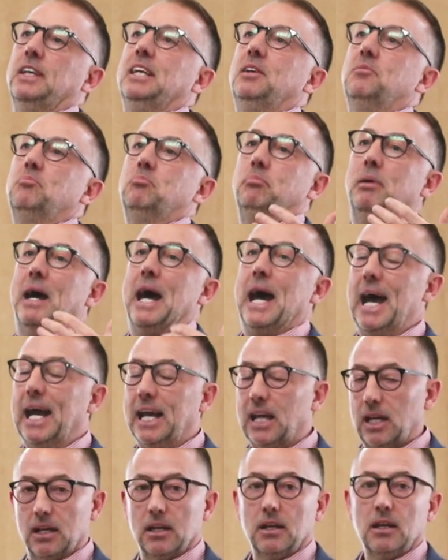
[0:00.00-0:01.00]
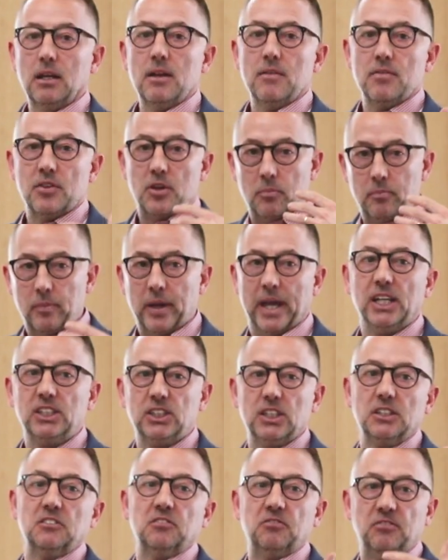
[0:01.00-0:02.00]
feed back, the
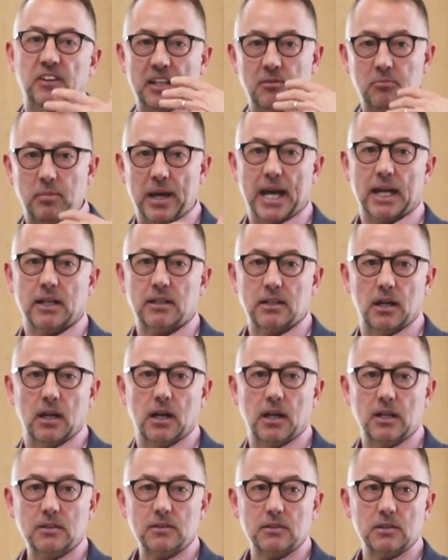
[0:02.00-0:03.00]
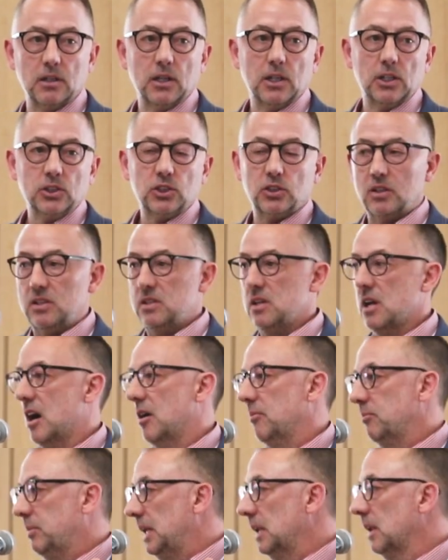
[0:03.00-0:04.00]
patient's feedback to us, should
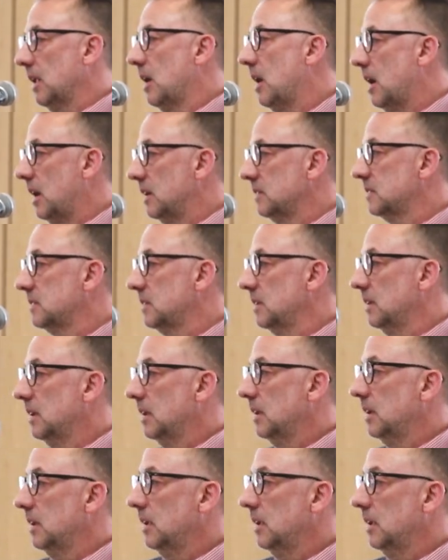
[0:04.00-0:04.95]
not be lost.